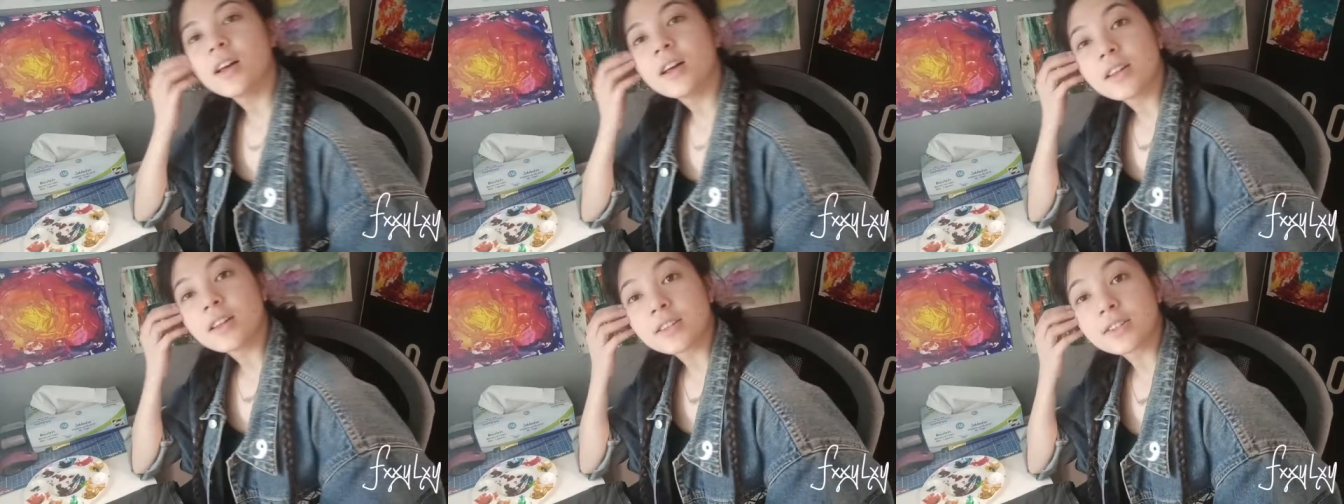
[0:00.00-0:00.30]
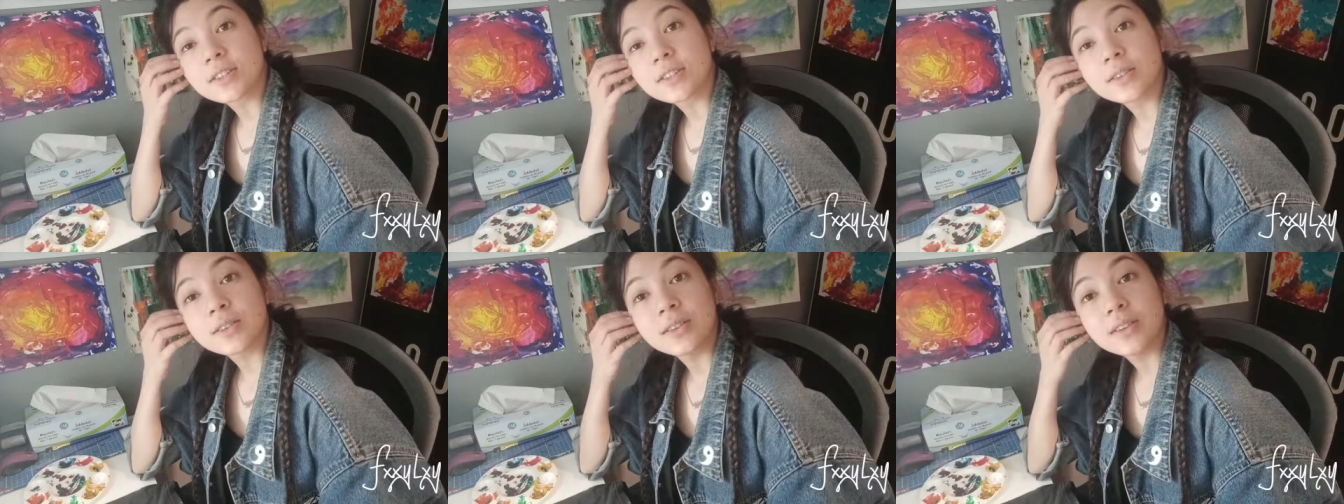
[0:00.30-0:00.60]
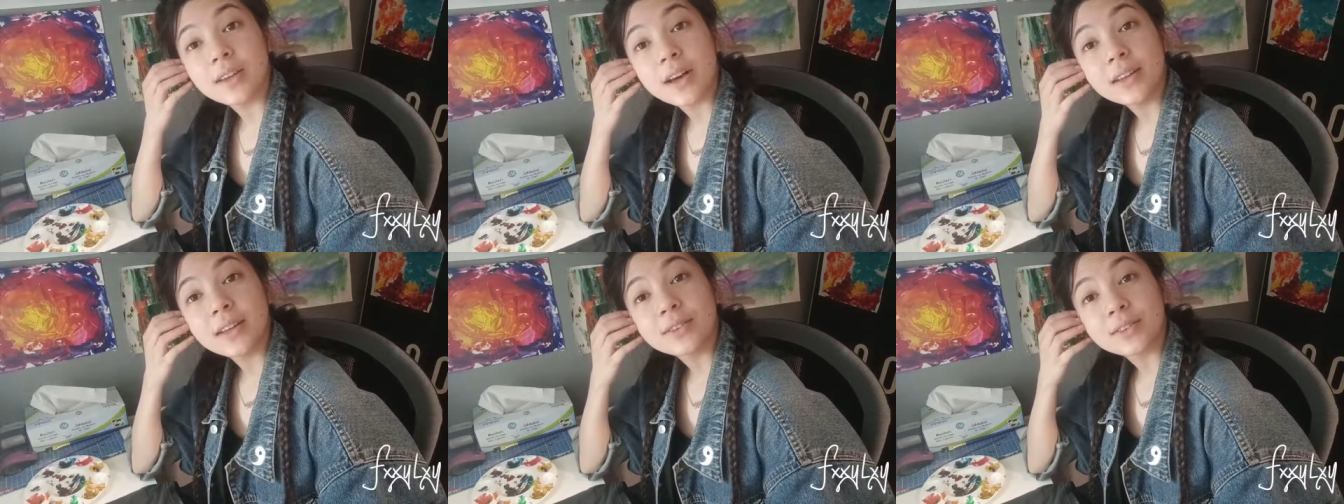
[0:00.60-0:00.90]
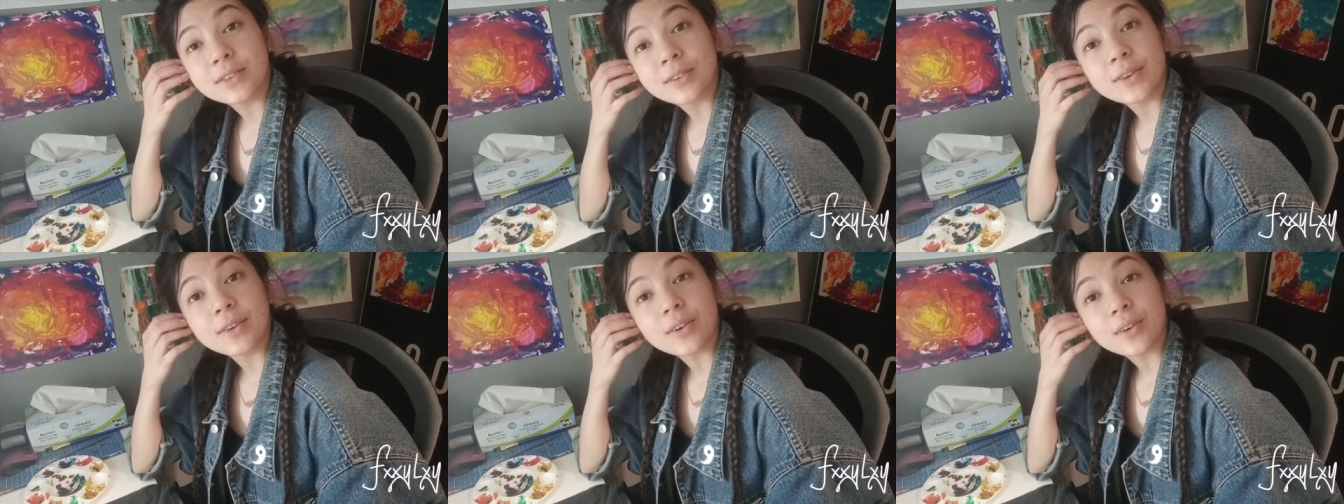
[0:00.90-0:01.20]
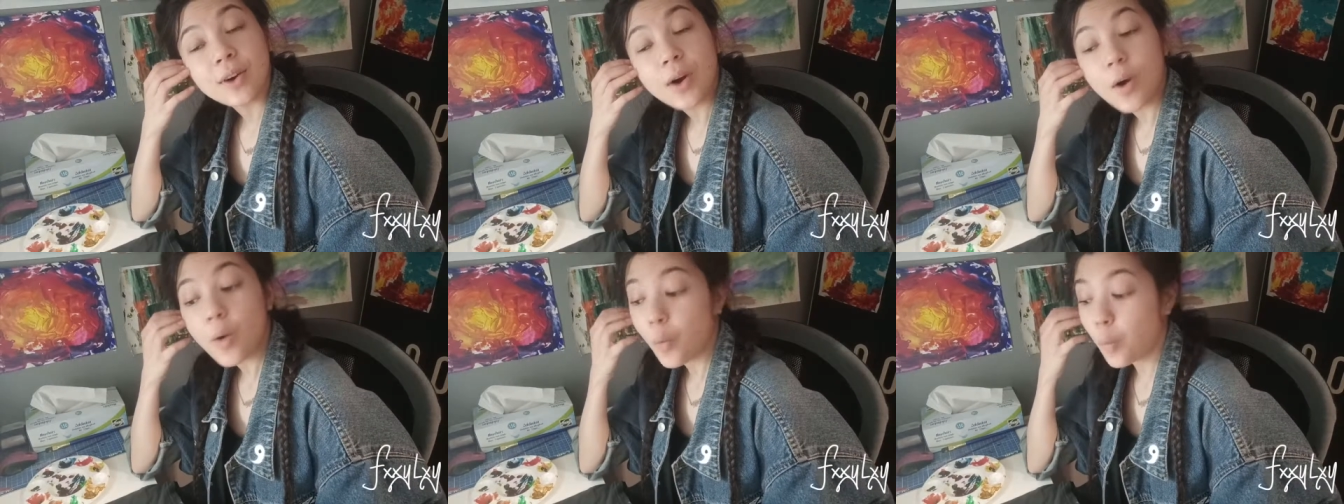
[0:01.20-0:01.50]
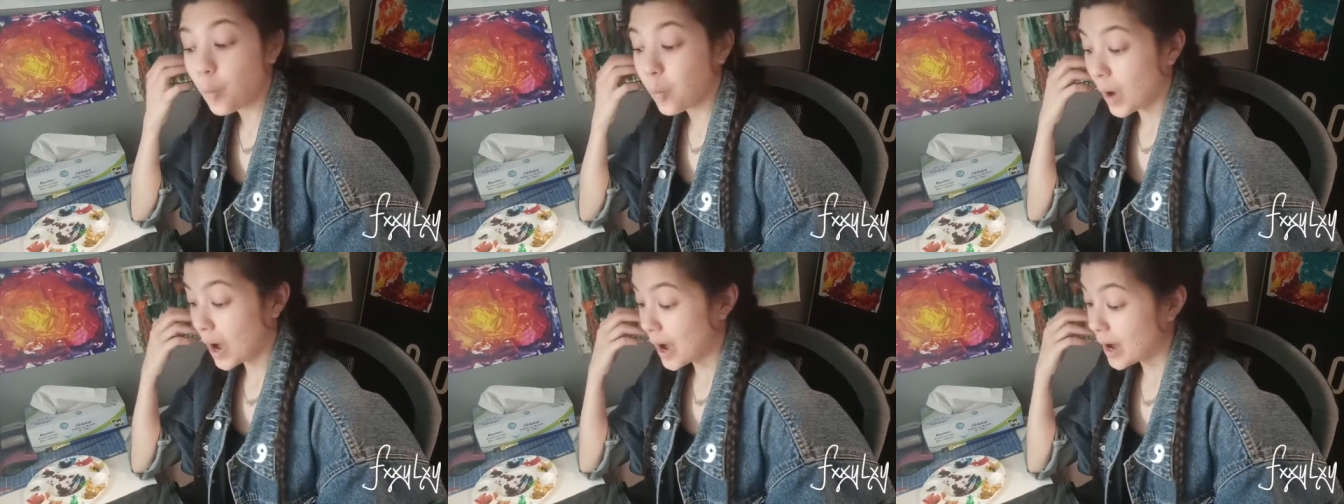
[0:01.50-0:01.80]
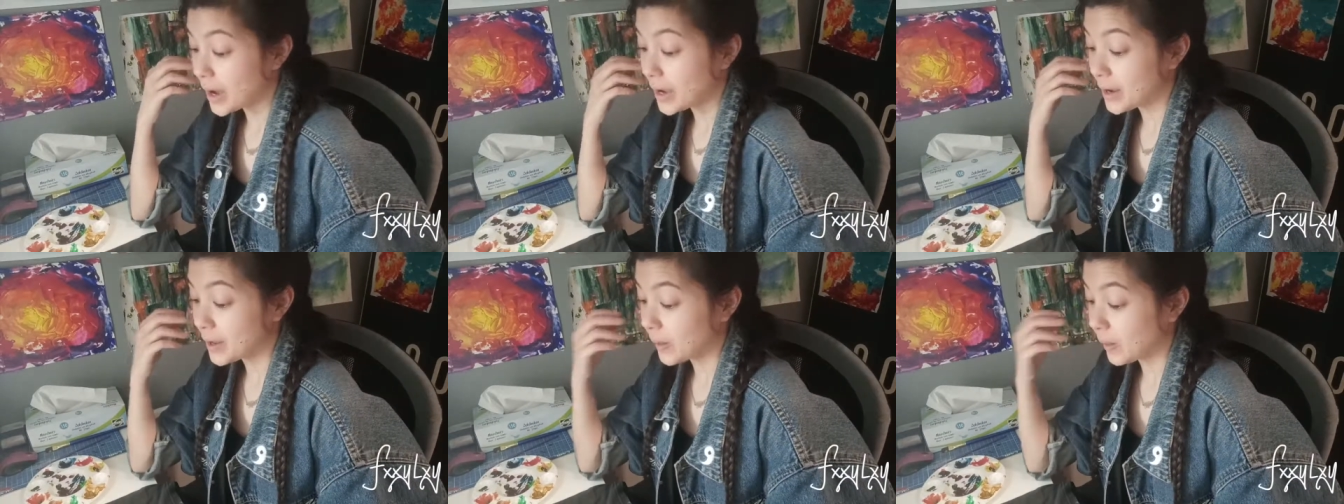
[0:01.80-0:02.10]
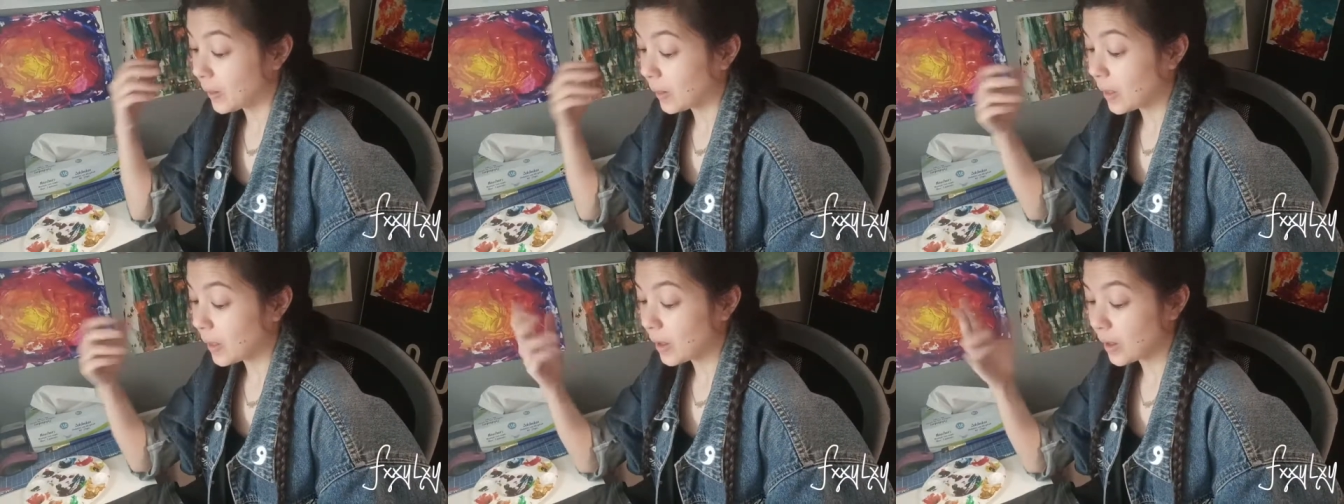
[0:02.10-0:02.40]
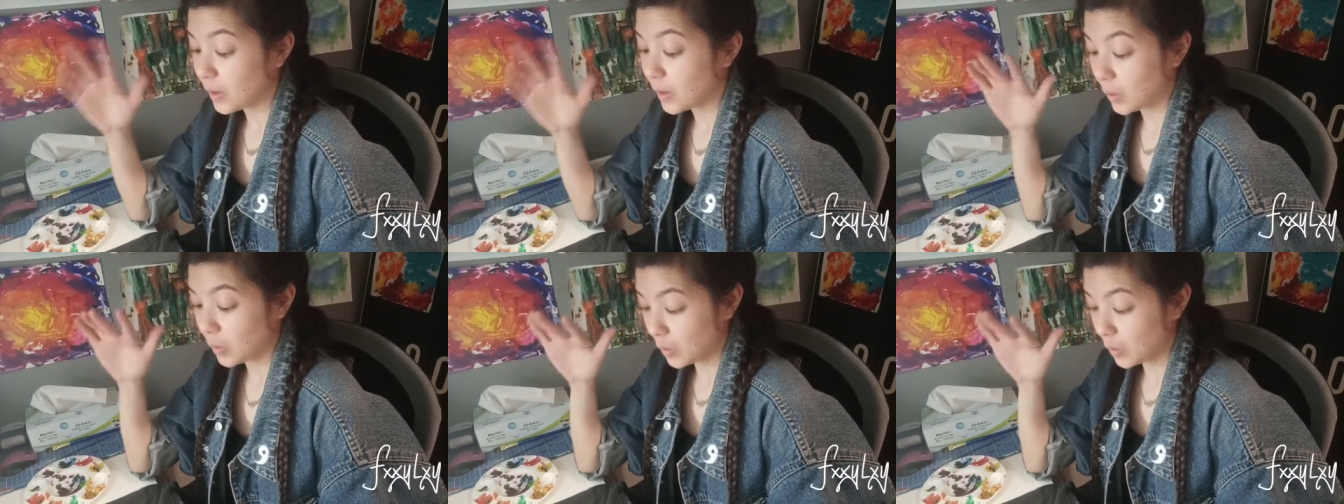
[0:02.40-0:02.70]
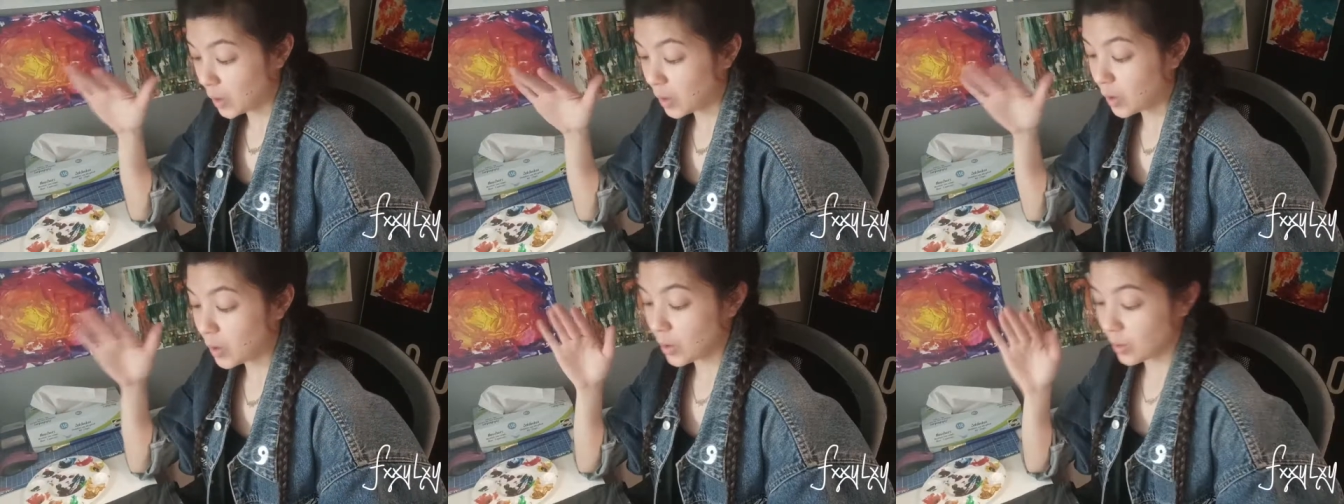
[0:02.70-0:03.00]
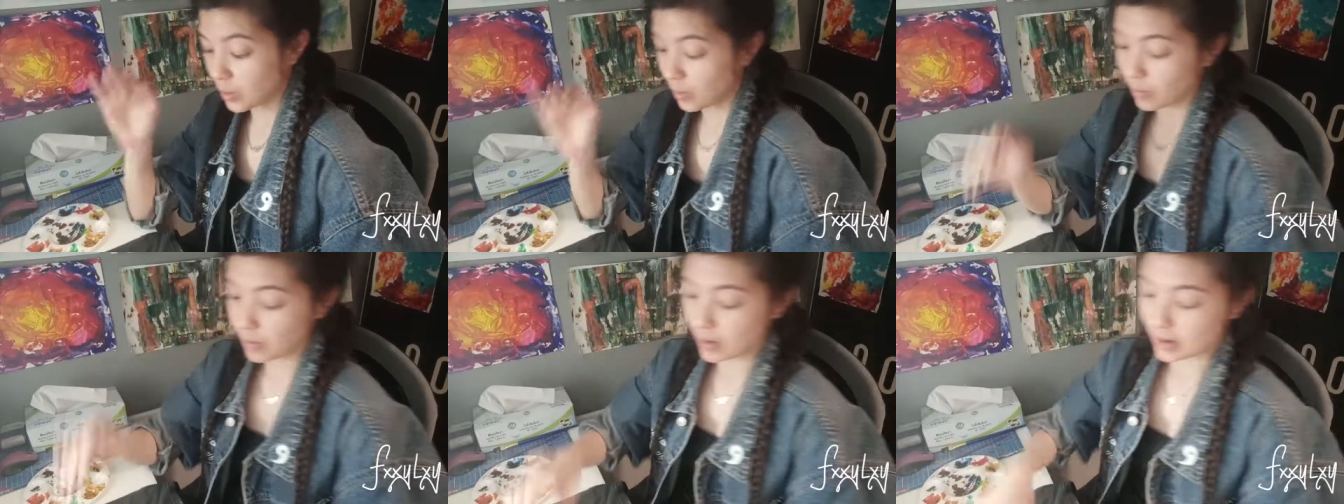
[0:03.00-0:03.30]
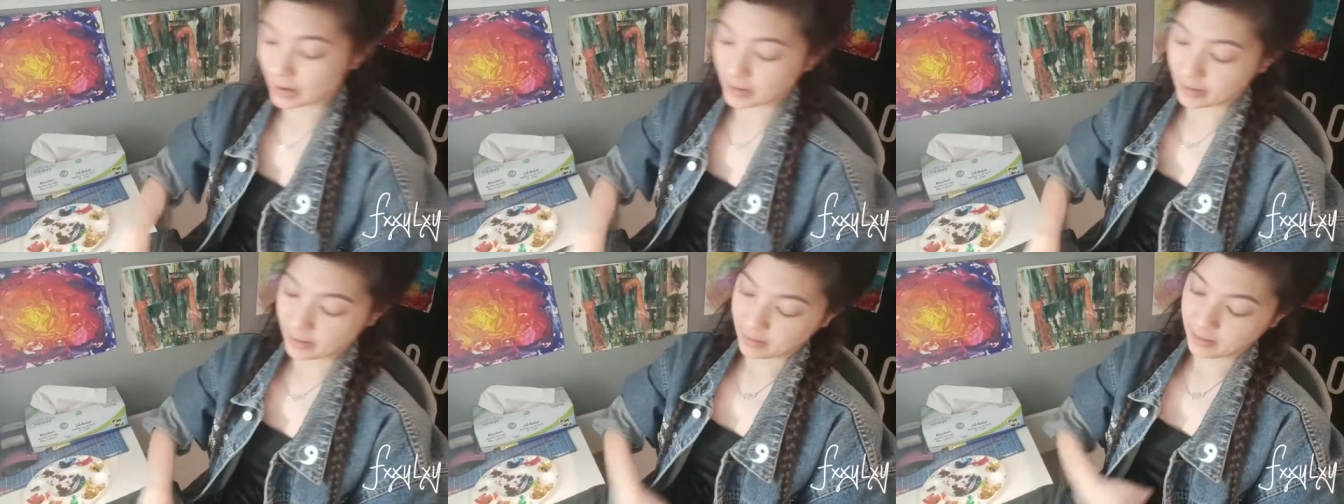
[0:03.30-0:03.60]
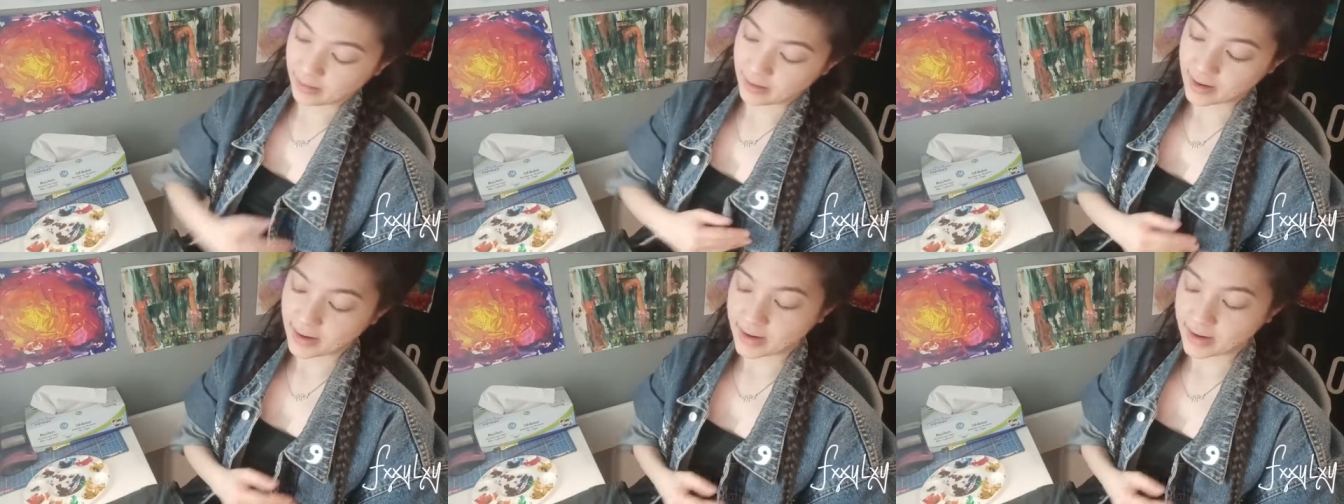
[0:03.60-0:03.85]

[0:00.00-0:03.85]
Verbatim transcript: So that took a while, a long while.